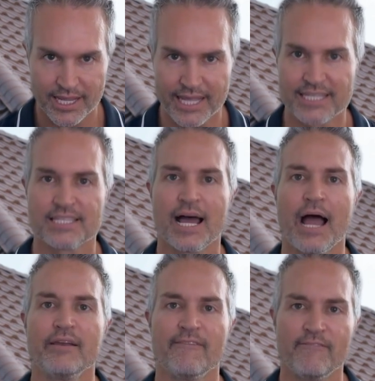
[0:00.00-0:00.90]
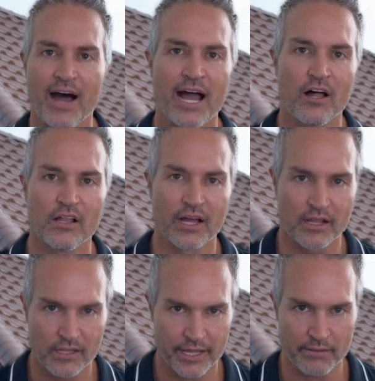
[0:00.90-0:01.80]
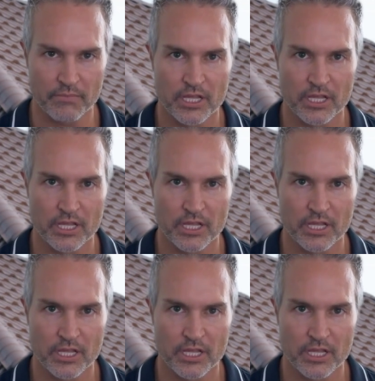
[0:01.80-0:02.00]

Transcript: it's time to file a claim.